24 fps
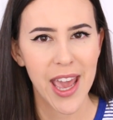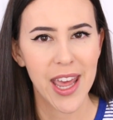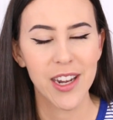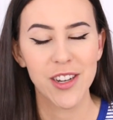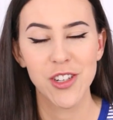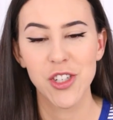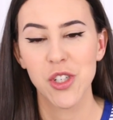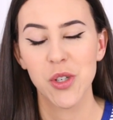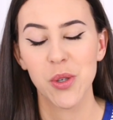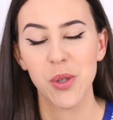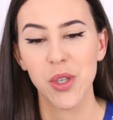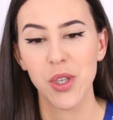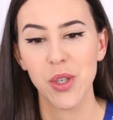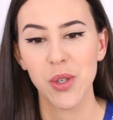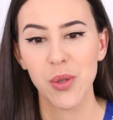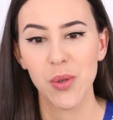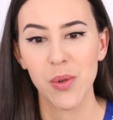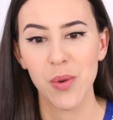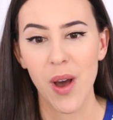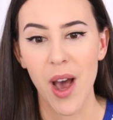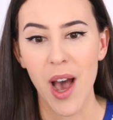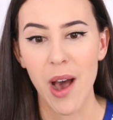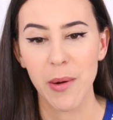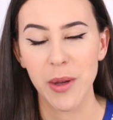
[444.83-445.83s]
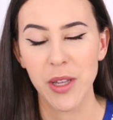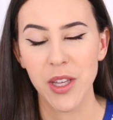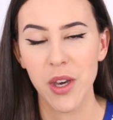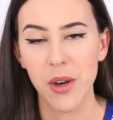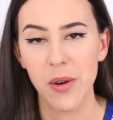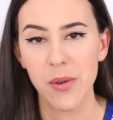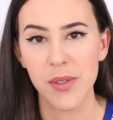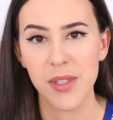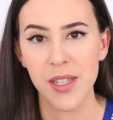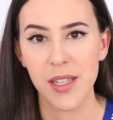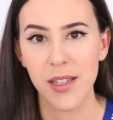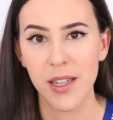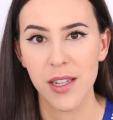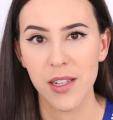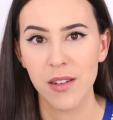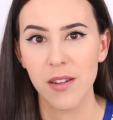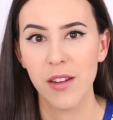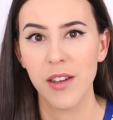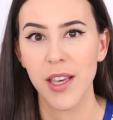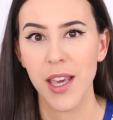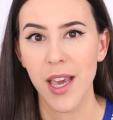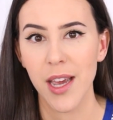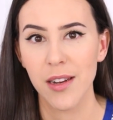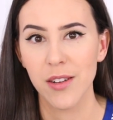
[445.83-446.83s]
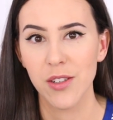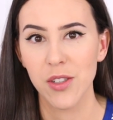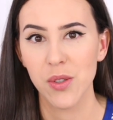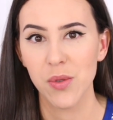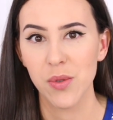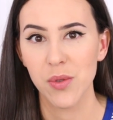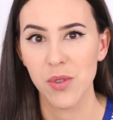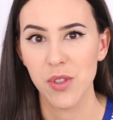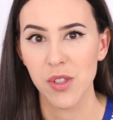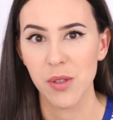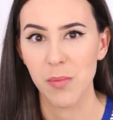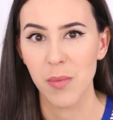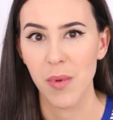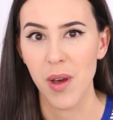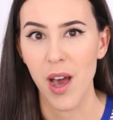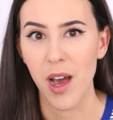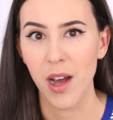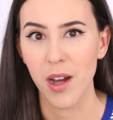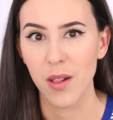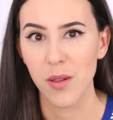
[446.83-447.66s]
and show you how it goes and then again do some uh,